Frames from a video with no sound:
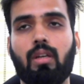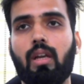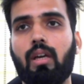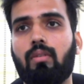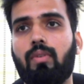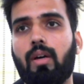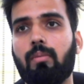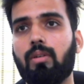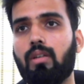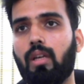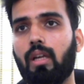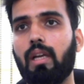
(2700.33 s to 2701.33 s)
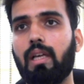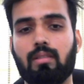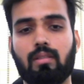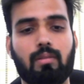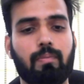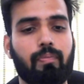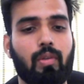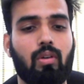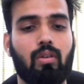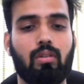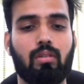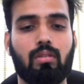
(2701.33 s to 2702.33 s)
like a fiber ring laser,
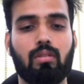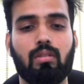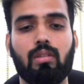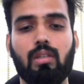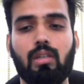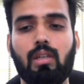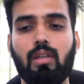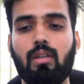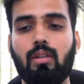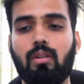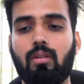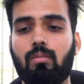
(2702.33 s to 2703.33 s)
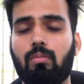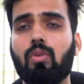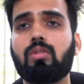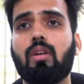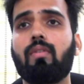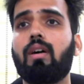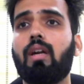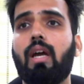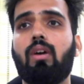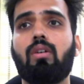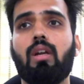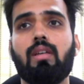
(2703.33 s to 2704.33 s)
or most of our
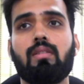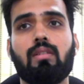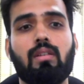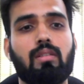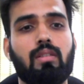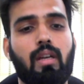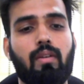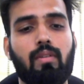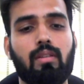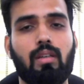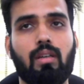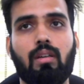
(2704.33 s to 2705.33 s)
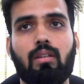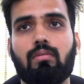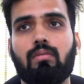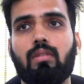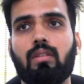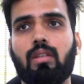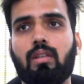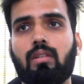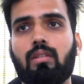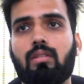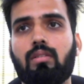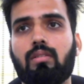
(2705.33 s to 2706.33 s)
diode lasers and everything
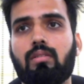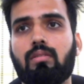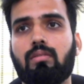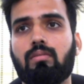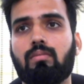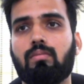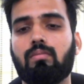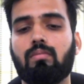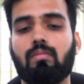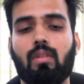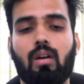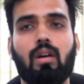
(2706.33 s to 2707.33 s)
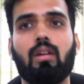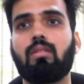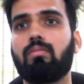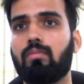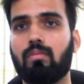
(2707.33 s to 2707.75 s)
things are